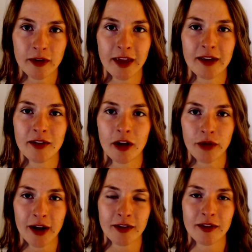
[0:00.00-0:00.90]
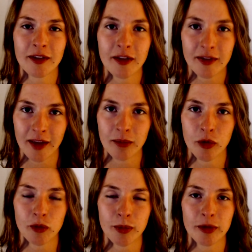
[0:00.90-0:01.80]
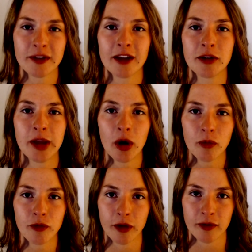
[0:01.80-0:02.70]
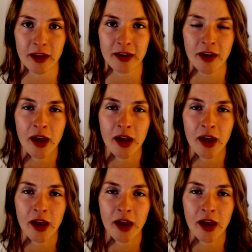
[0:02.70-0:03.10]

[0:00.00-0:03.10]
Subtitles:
like sunrise and sunset. Most people tend to be home for those things.